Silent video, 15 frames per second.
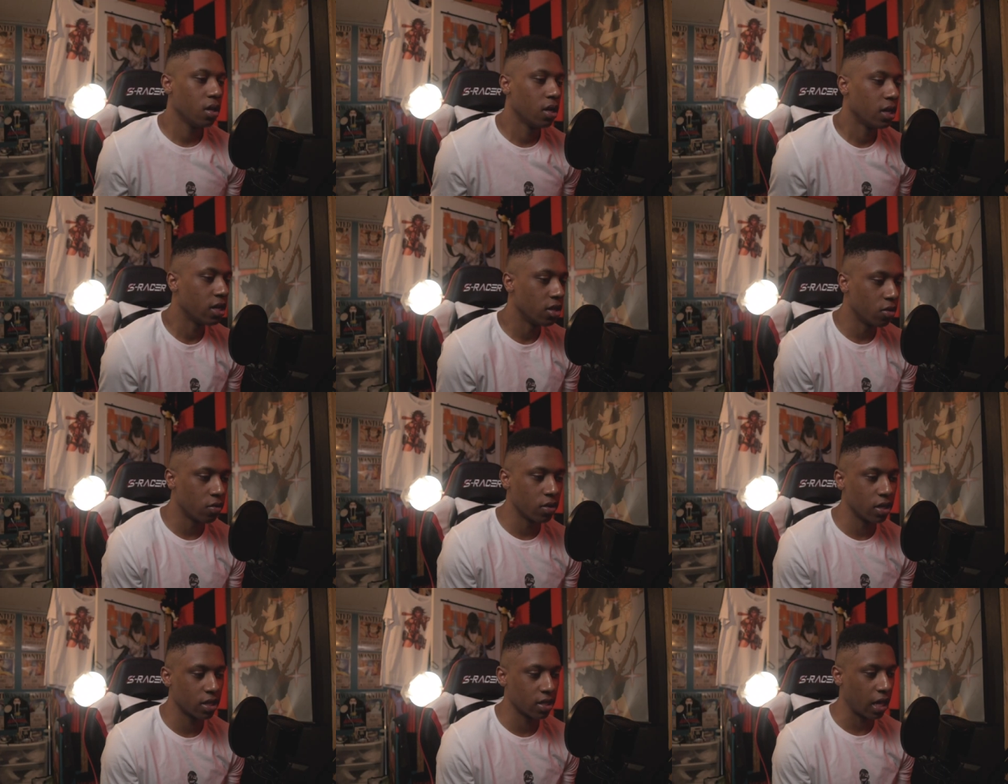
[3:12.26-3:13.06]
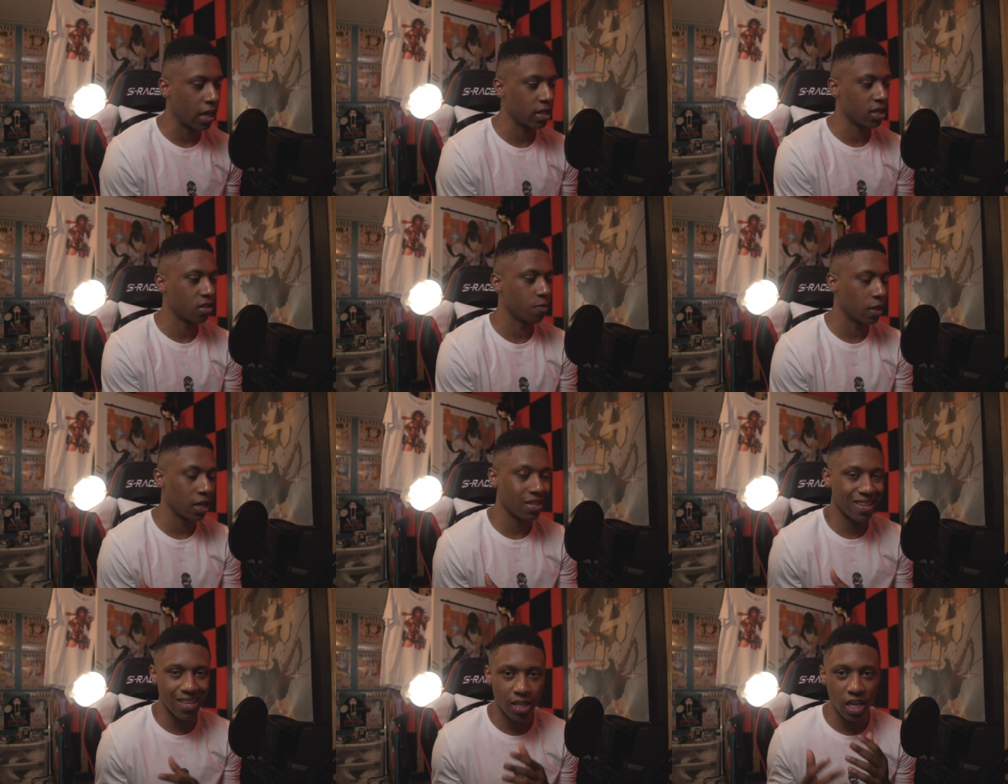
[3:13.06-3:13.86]
He doing this like this
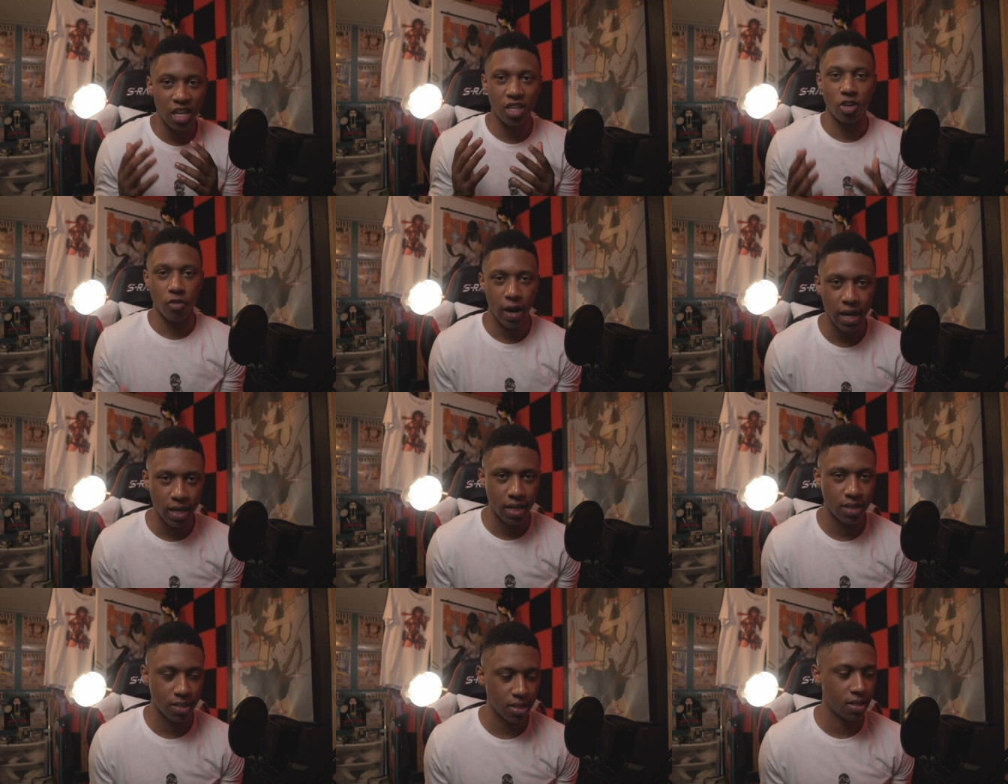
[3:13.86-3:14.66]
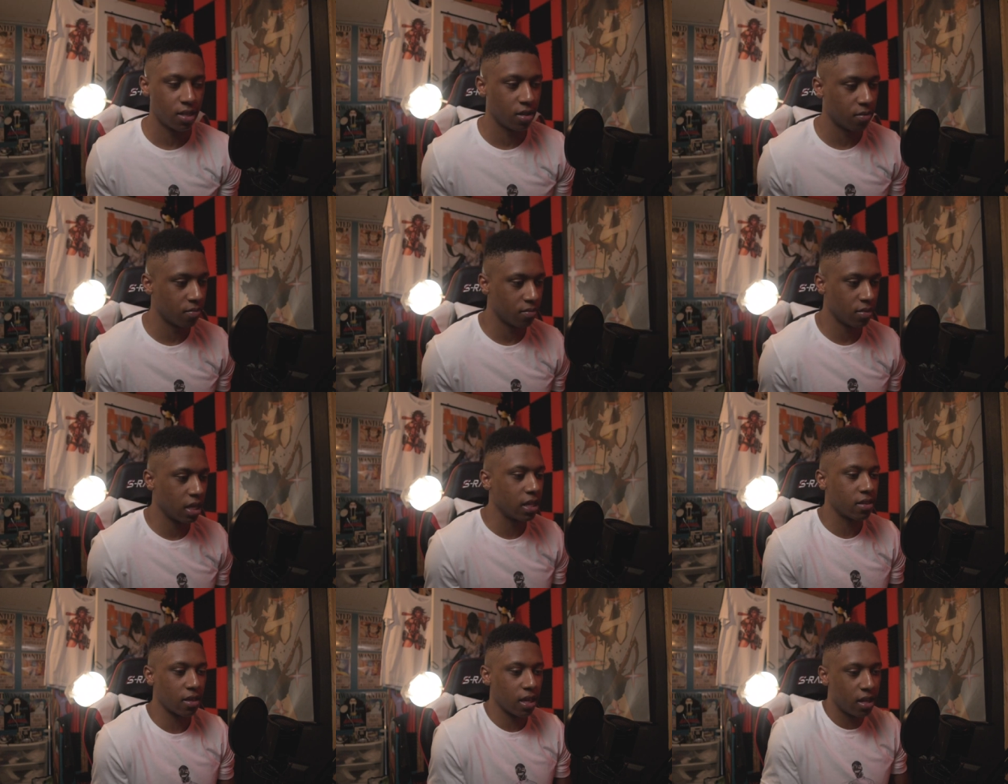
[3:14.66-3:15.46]
because he sees greatness in them.
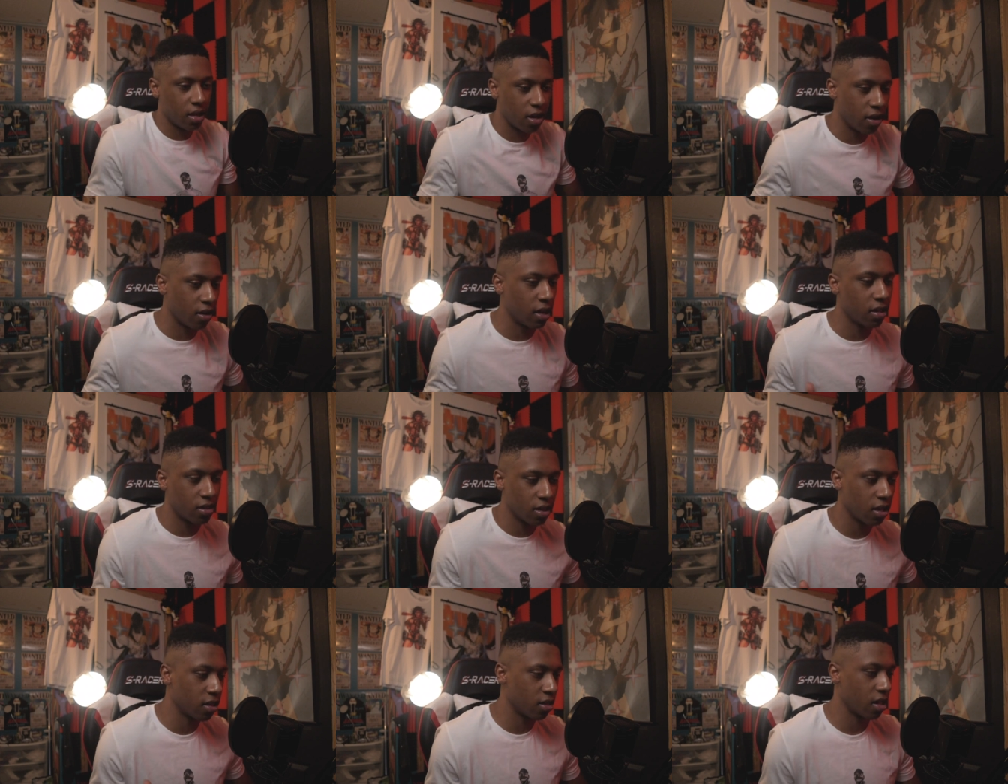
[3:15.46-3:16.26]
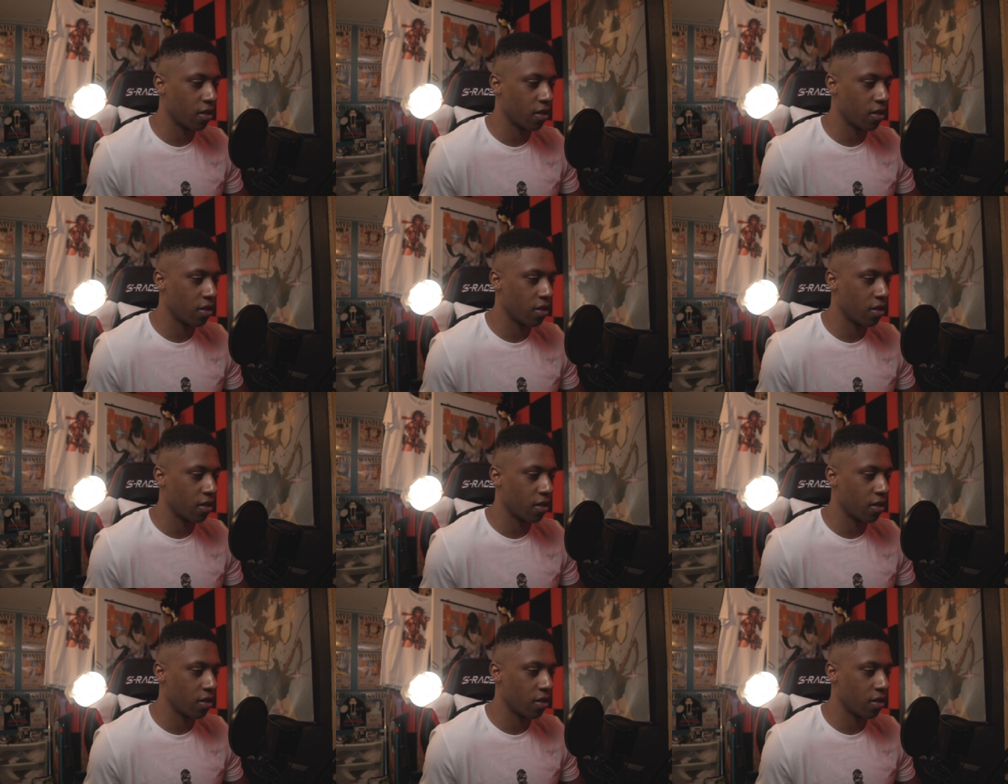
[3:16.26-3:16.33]
It's in there. He sees